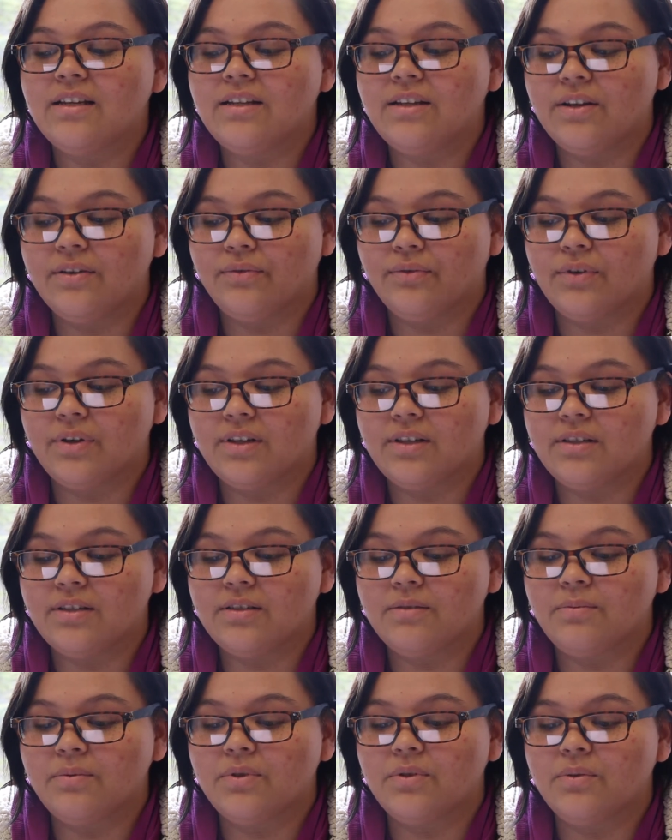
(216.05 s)
difference
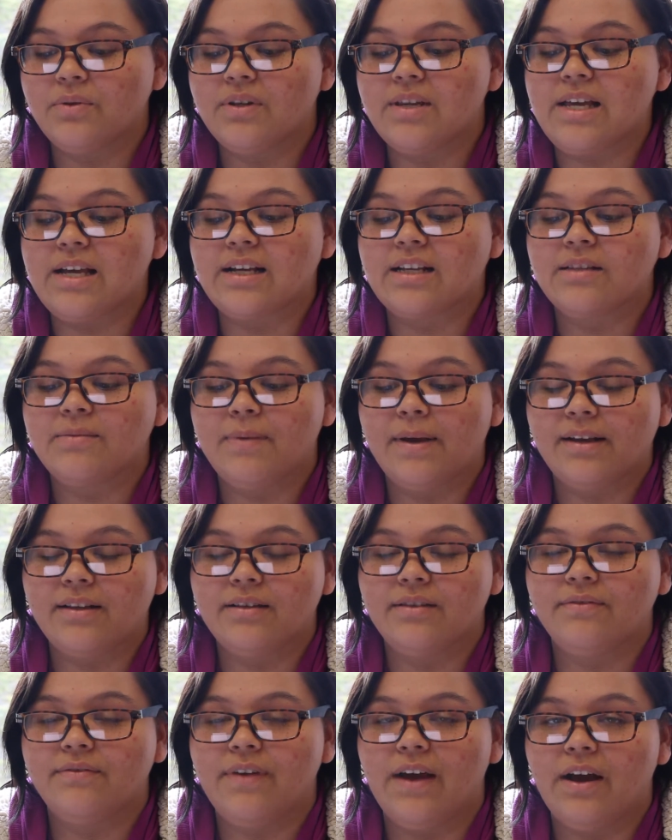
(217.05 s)
between the
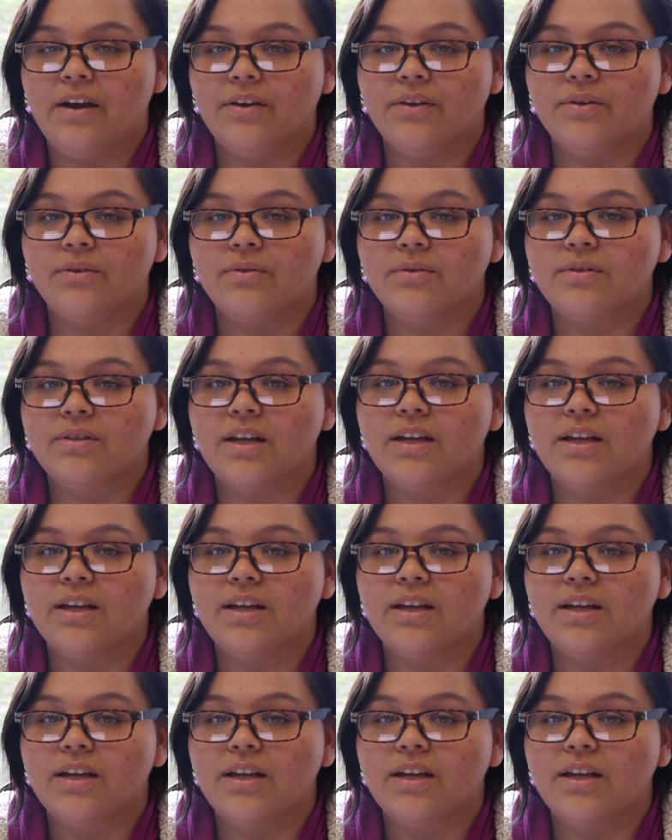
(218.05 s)
expected values